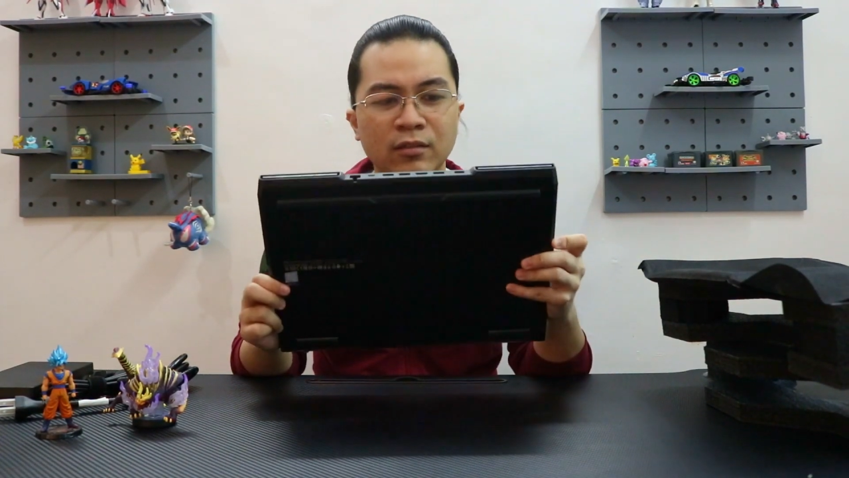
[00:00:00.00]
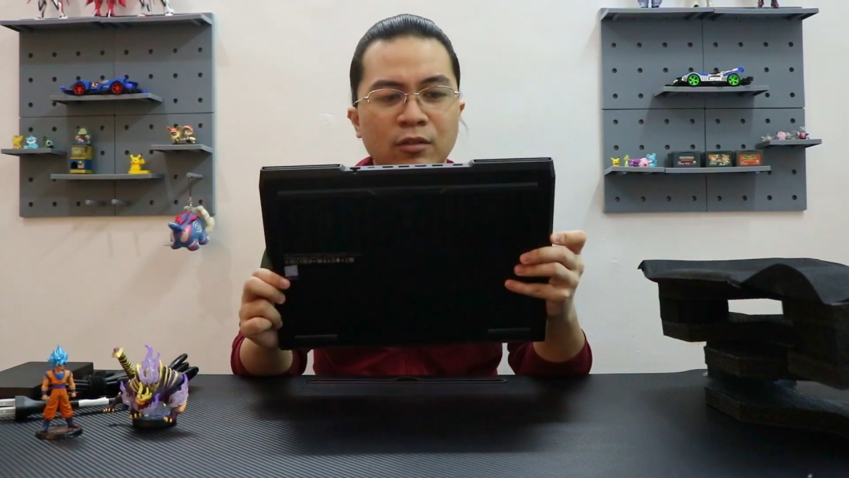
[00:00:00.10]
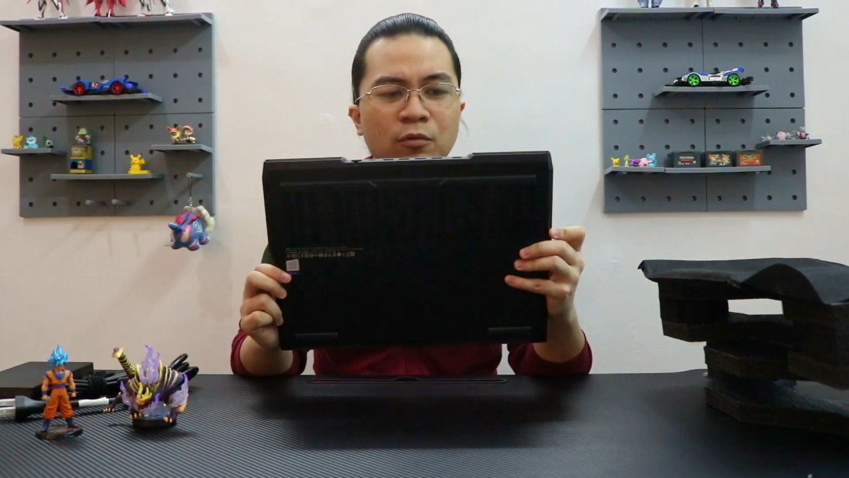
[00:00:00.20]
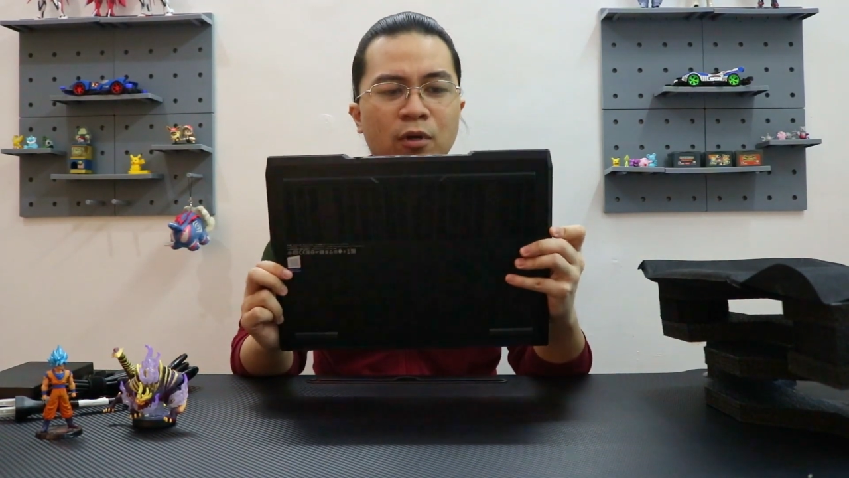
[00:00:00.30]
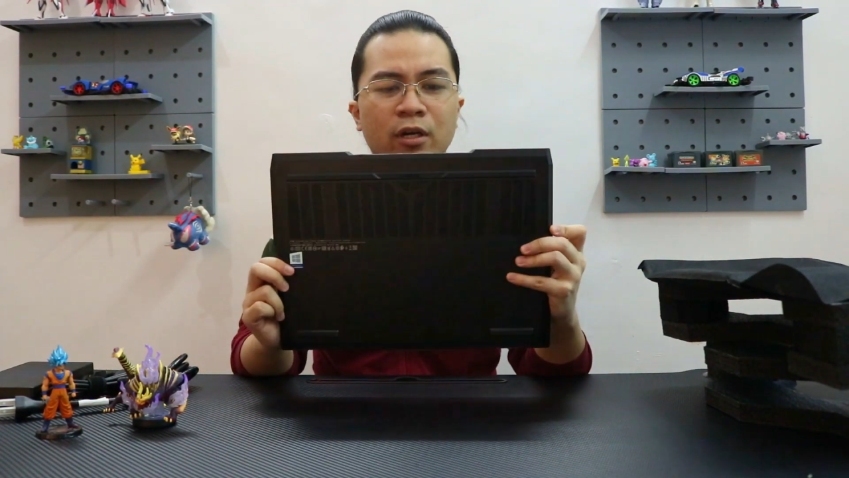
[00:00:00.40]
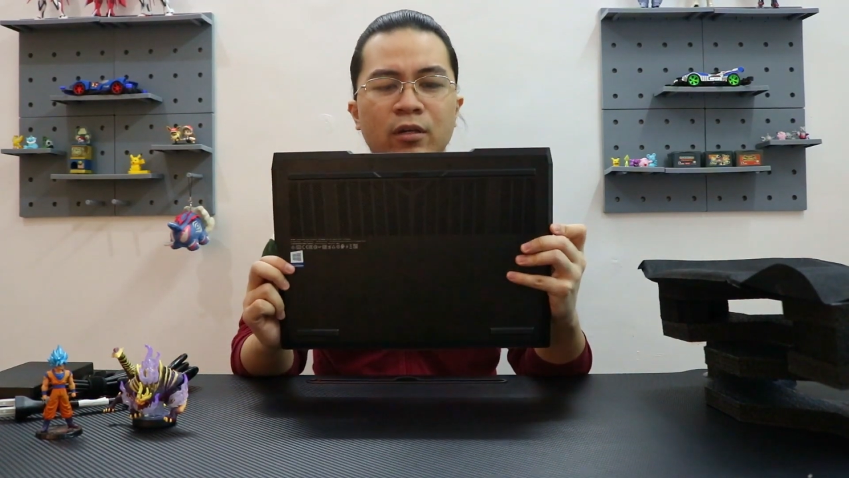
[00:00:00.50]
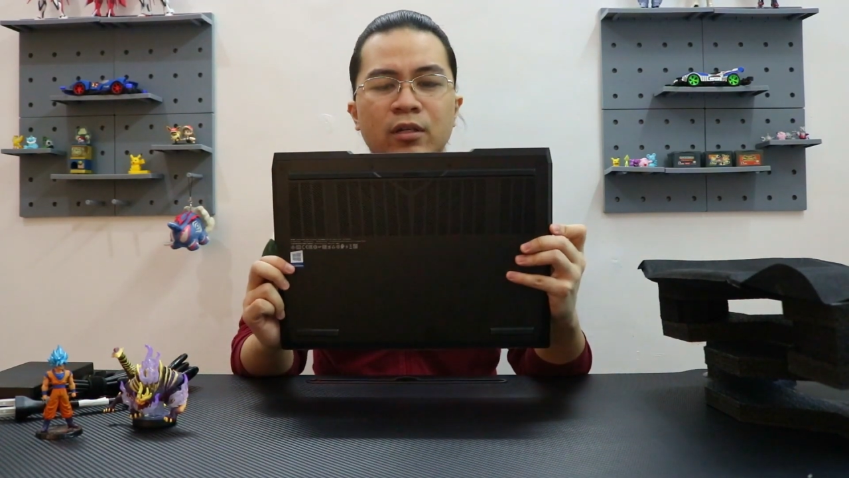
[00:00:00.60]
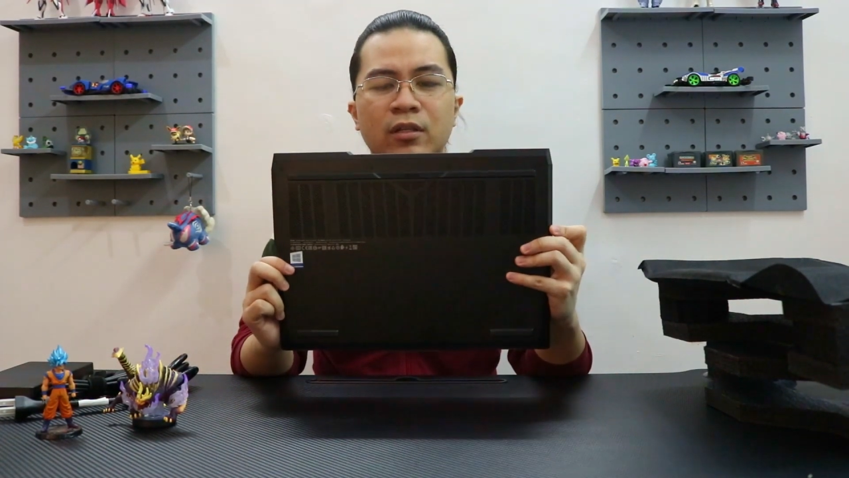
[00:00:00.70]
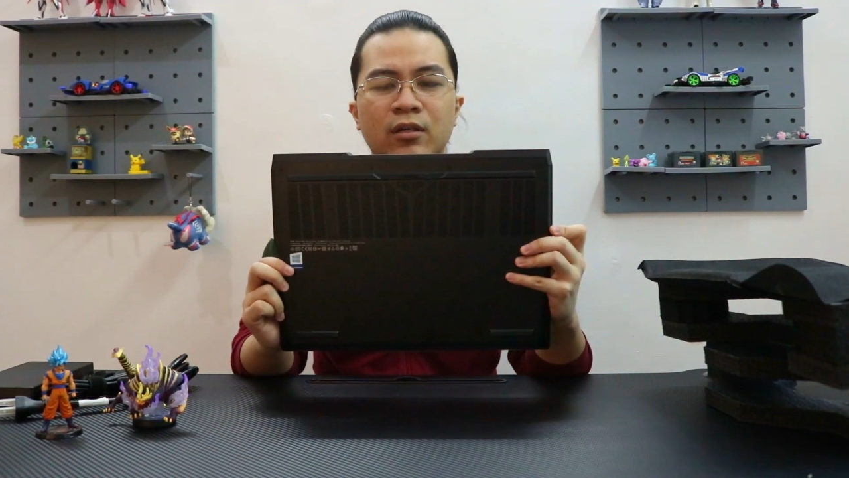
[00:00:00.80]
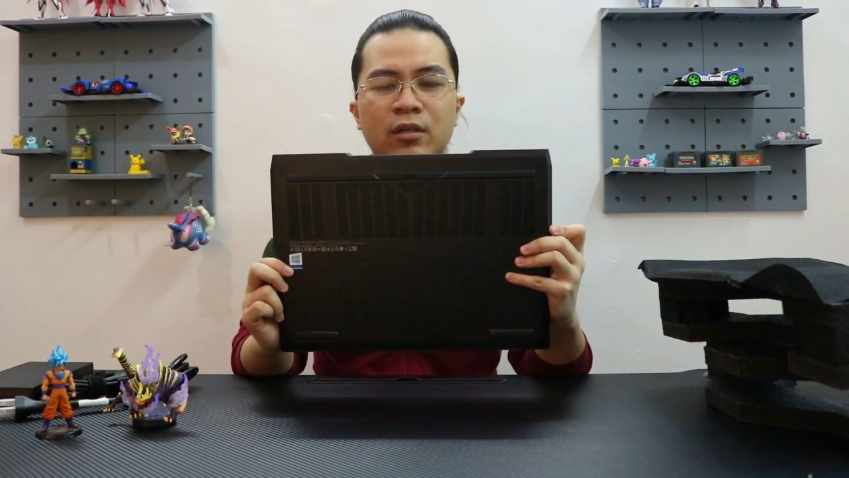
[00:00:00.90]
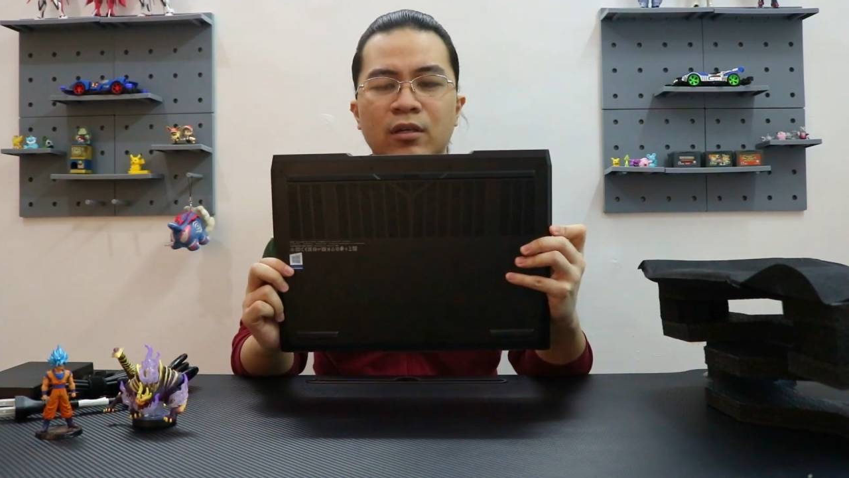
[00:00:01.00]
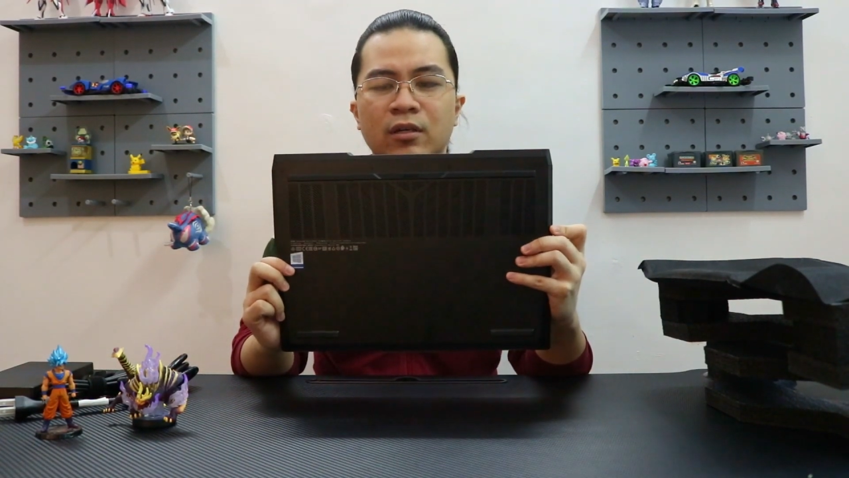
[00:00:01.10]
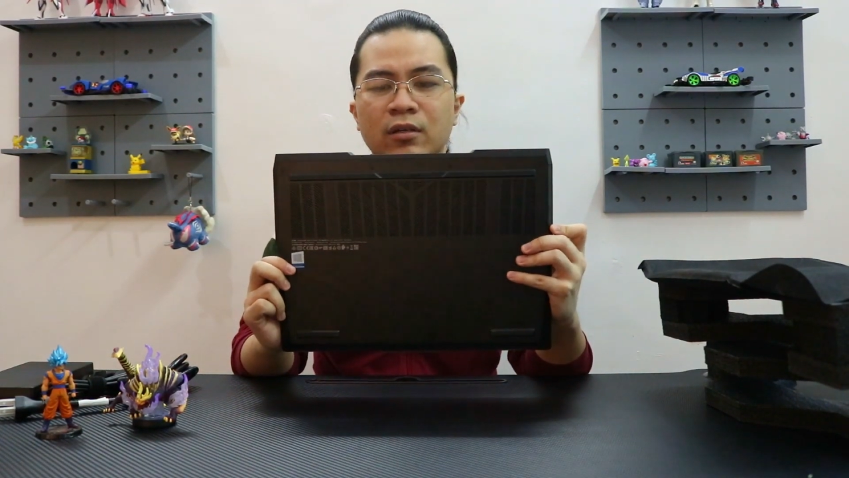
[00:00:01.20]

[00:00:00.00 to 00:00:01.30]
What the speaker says: no card reader.